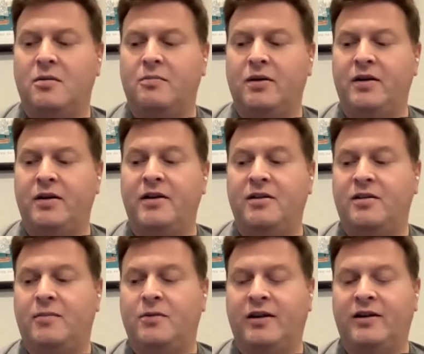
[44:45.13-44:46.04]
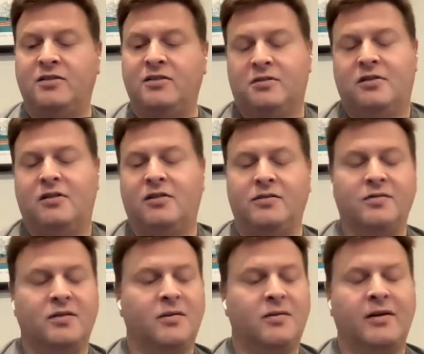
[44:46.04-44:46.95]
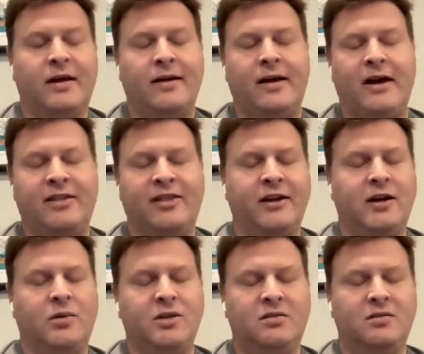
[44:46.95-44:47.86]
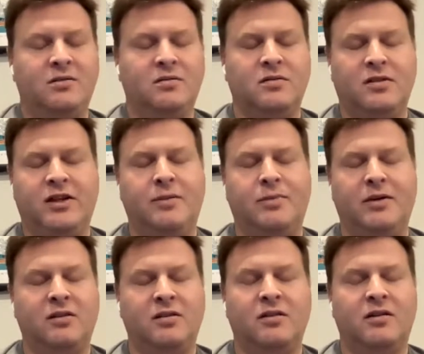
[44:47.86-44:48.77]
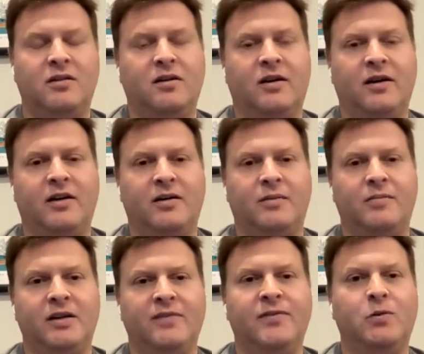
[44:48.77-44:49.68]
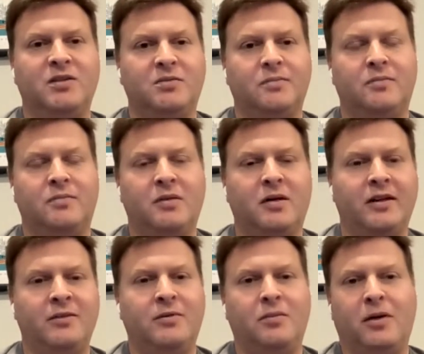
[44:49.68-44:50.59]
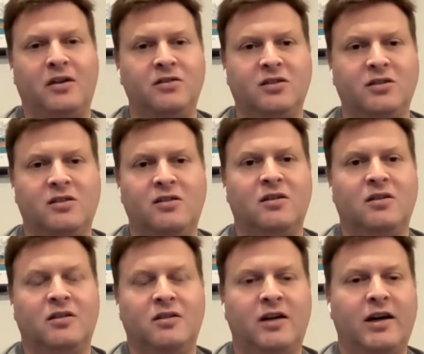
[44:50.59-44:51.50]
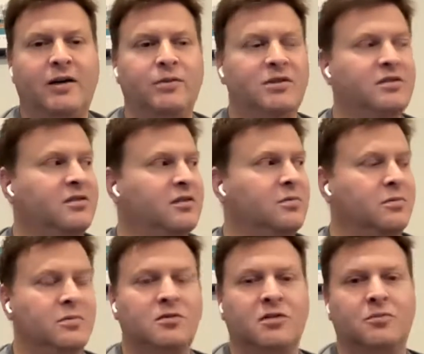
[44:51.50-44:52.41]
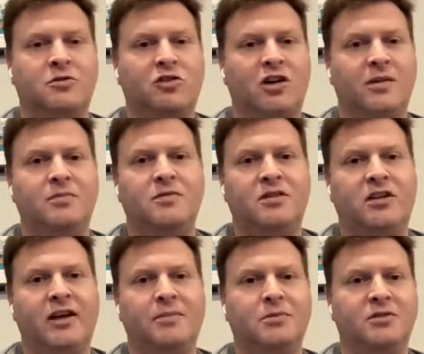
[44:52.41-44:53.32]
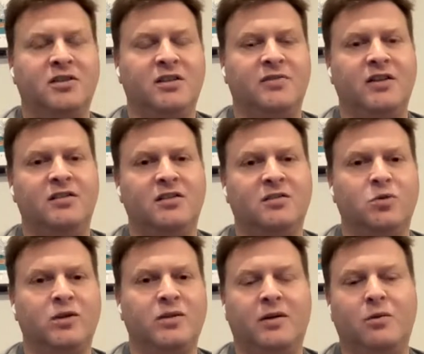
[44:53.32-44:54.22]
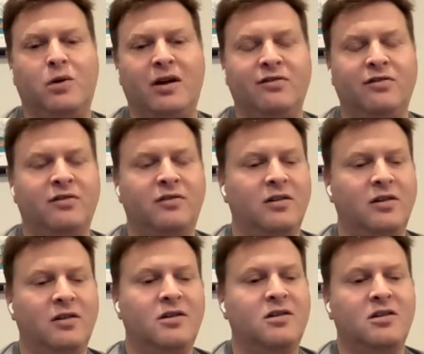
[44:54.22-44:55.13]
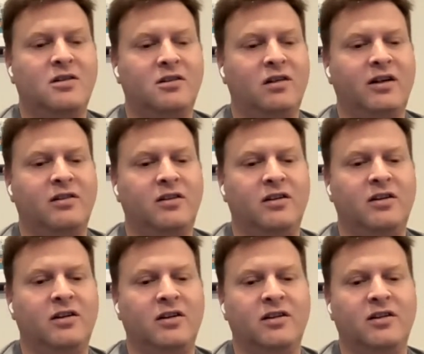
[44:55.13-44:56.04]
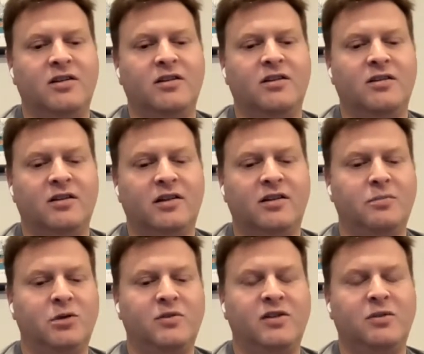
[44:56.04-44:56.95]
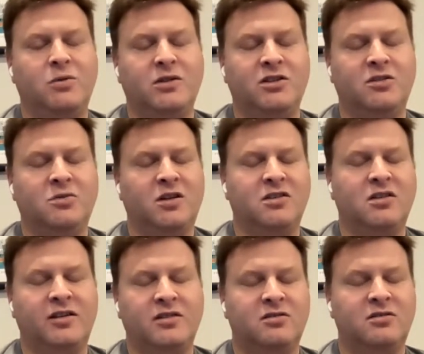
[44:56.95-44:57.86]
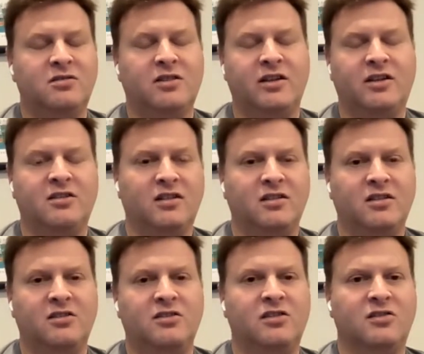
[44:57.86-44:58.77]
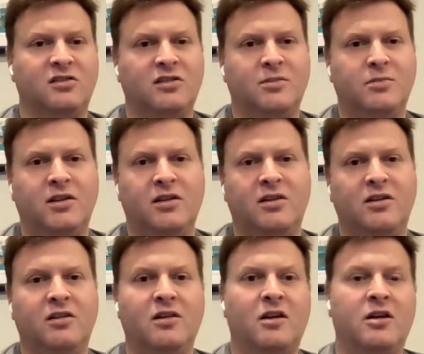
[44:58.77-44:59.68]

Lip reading: But yeah, I'm glad it's, I think I would keep it. If it wasn't in the bundle, I would still subscribe to the Apple TV at this point. My wife liked the movie we just watched. Like I said, the Justin Timberlake thing.